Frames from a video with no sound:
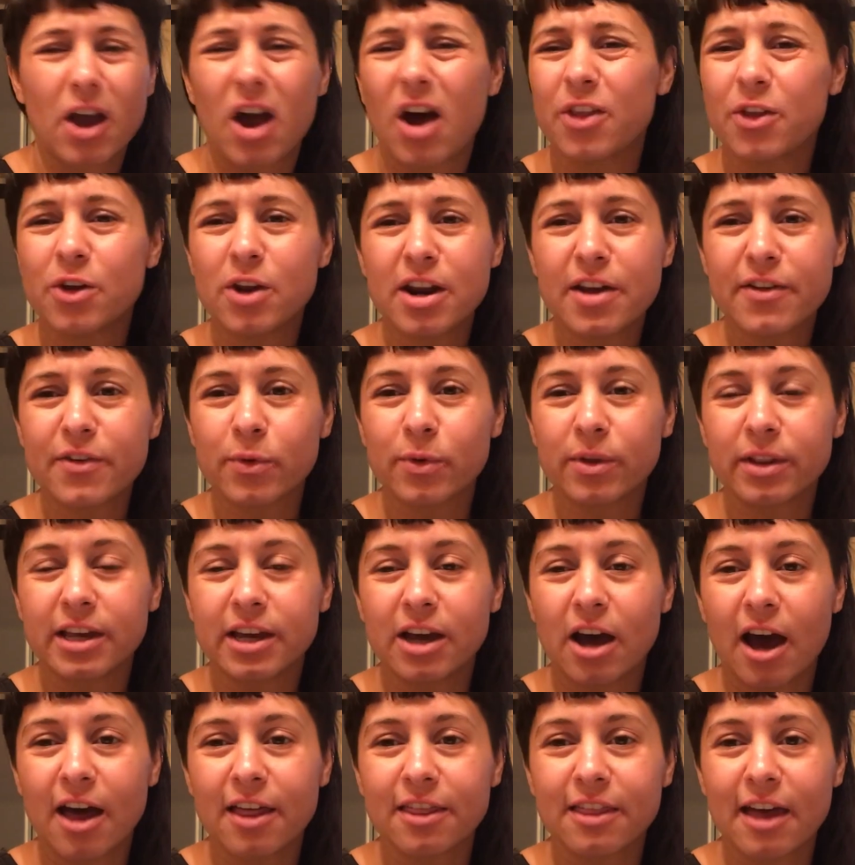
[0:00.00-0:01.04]
Although I never really
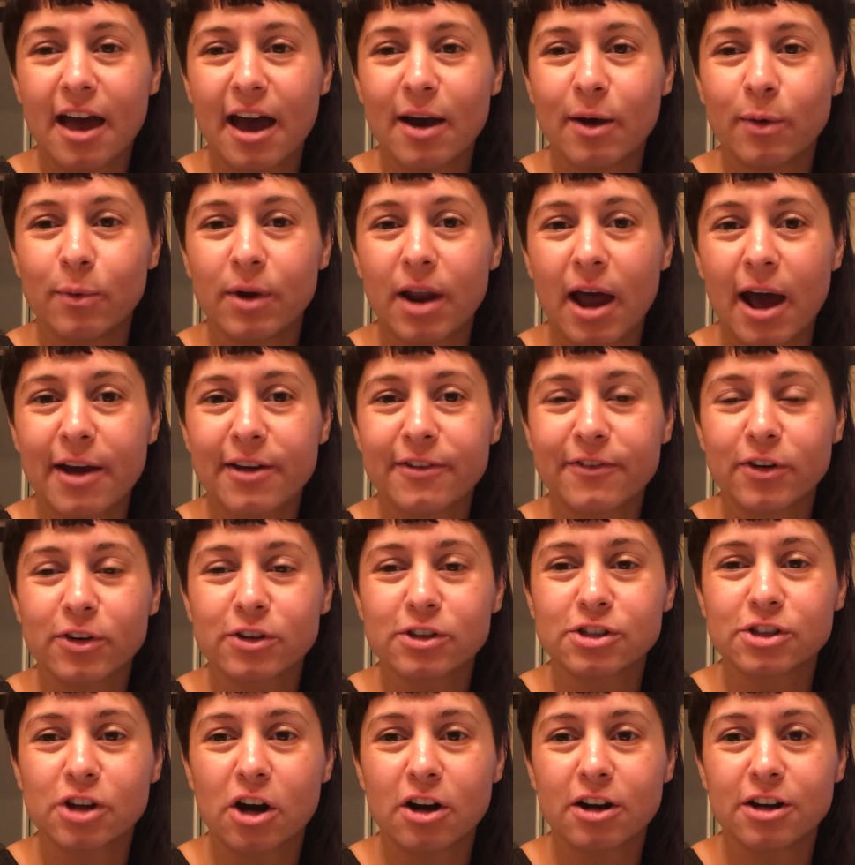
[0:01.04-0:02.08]
got that when I
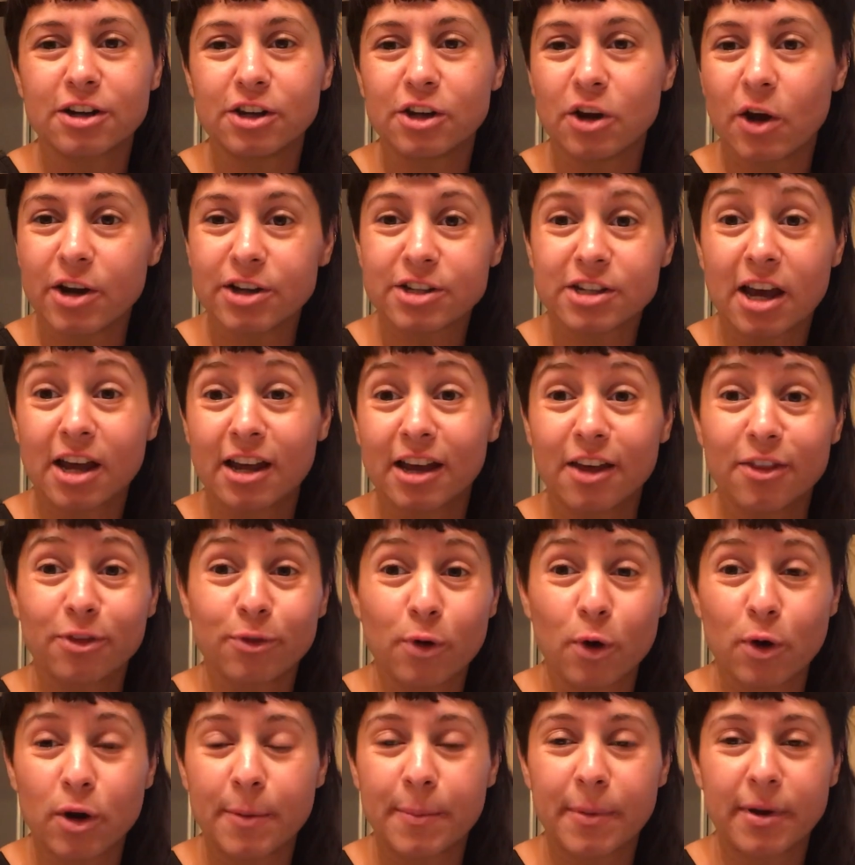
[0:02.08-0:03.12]
first started, you know, I just kind of got
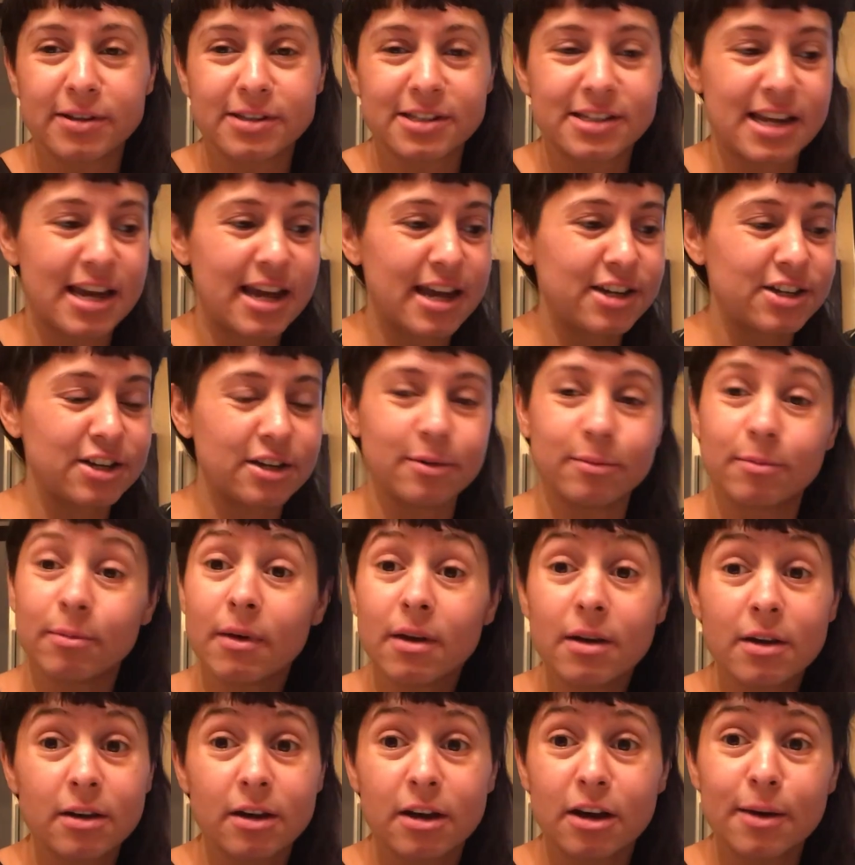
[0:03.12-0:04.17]
thrown up on stage and,
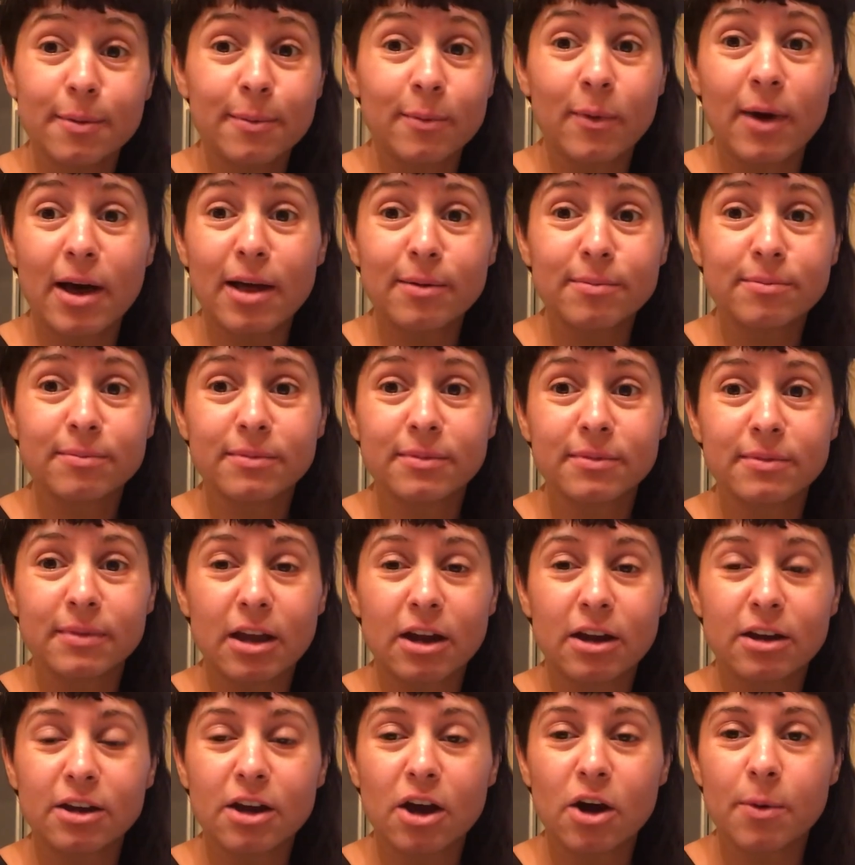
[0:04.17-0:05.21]
oh, well,
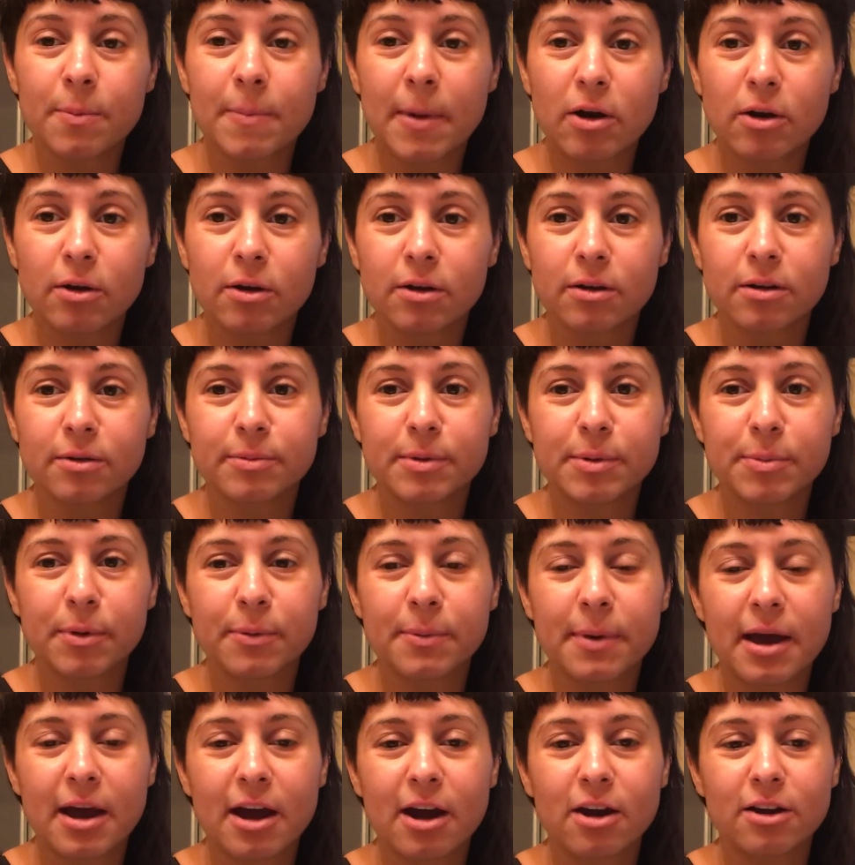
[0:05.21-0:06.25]
there you go, better be
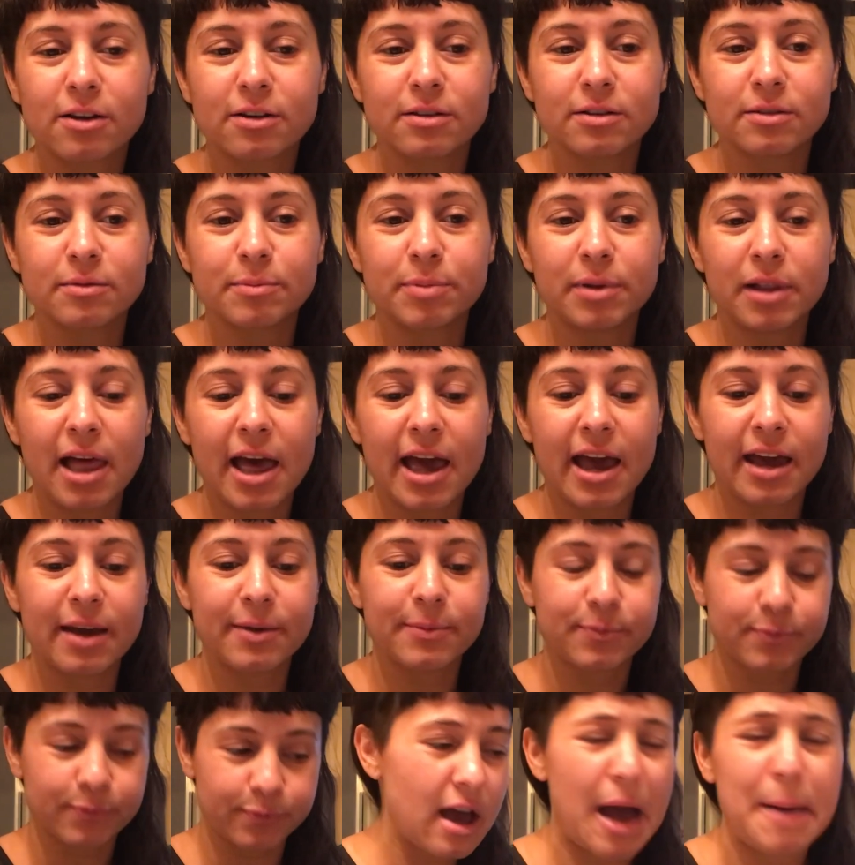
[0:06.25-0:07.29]
prepared and
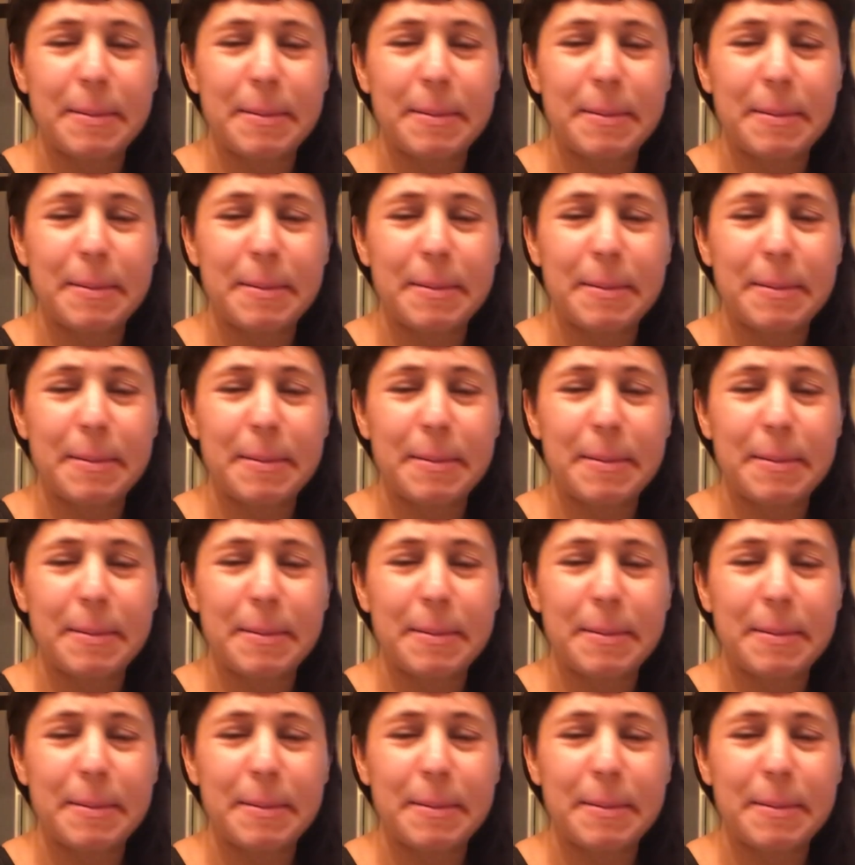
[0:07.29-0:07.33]
play.